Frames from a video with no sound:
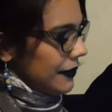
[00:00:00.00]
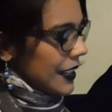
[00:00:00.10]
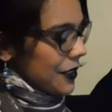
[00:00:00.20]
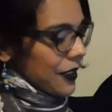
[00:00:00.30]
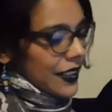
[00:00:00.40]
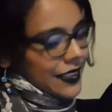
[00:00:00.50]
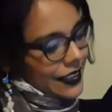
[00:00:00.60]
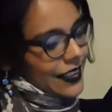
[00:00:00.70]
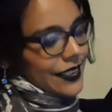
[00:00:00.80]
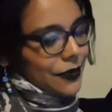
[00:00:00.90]
And according to
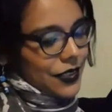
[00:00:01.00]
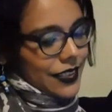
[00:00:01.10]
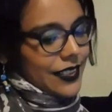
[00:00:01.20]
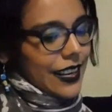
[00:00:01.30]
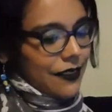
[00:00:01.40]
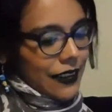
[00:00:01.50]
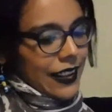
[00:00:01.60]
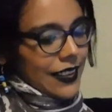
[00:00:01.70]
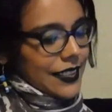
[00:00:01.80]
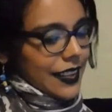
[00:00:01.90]
this, it would just take
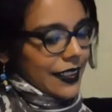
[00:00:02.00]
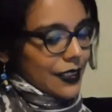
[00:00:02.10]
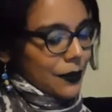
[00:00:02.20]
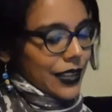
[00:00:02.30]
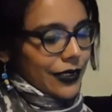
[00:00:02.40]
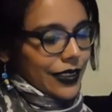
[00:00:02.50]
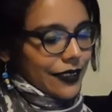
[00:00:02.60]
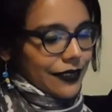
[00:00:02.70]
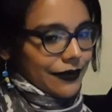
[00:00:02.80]
violence against somebody you love.